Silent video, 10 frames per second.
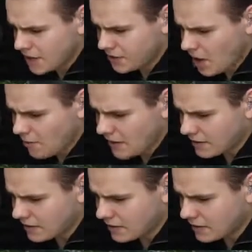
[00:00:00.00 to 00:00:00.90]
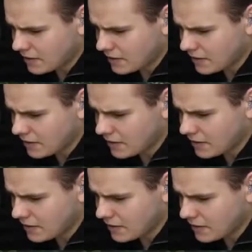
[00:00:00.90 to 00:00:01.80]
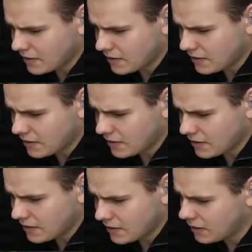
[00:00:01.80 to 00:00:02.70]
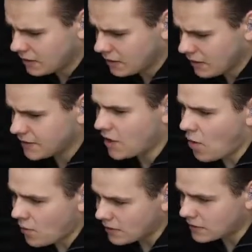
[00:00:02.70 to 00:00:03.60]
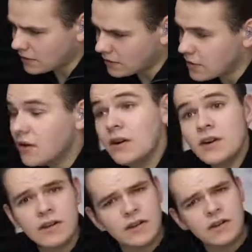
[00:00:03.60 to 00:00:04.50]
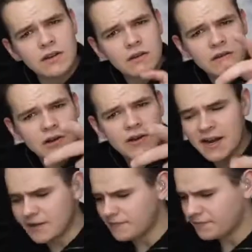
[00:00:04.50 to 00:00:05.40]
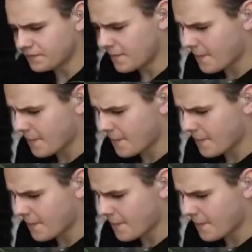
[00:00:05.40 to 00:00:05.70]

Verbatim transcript: As always. As always. As always. Good night.